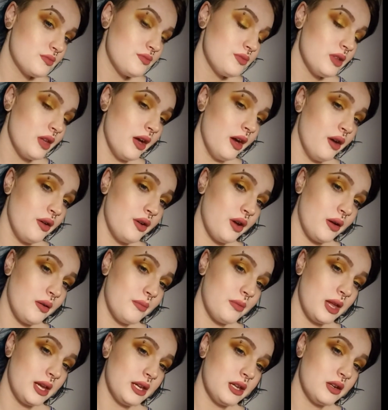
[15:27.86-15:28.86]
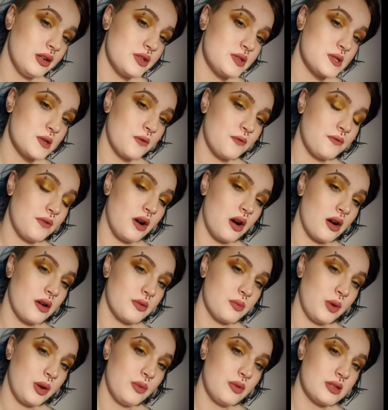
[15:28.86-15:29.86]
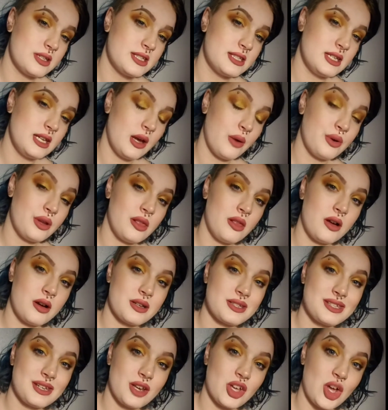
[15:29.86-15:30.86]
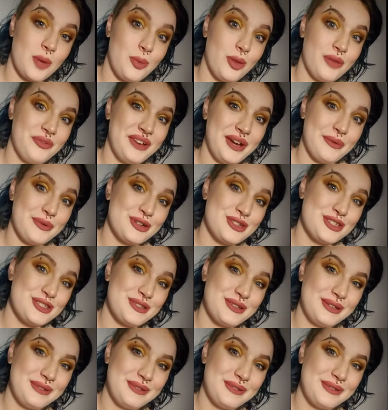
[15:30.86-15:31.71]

I don't know, I'm liking it so far. We will see how it looks in a couple of hours.